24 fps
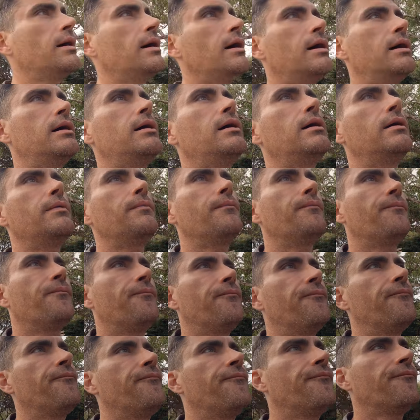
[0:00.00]

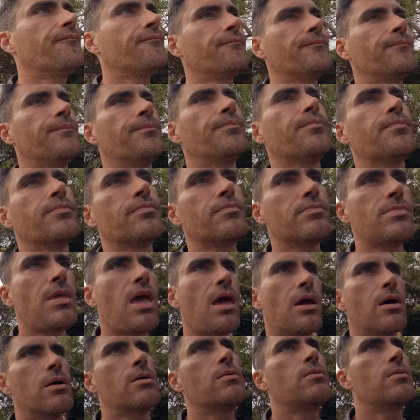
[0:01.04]

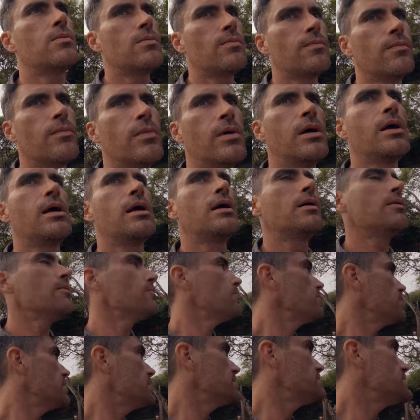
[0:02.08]
Yeah,
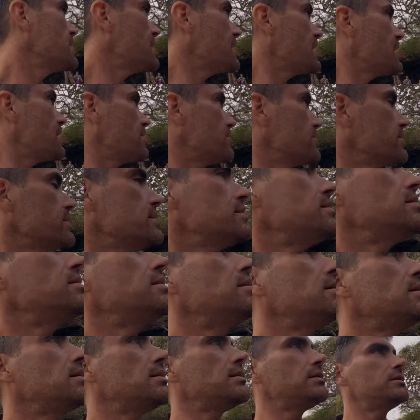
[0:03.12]
you get to hang out in
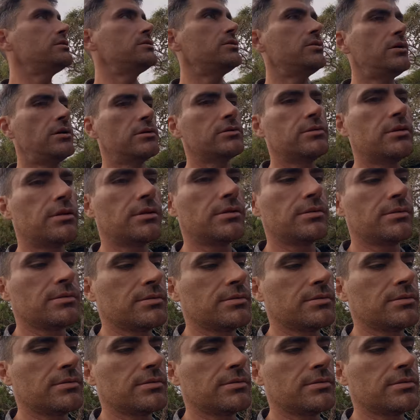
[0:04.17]
the sarongs.